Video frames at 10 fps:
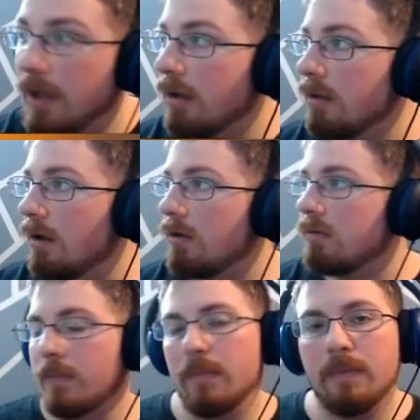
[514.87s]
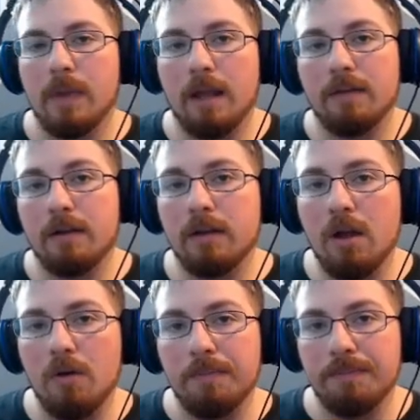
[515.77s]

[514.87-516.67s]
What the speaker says: that glow, and there you go.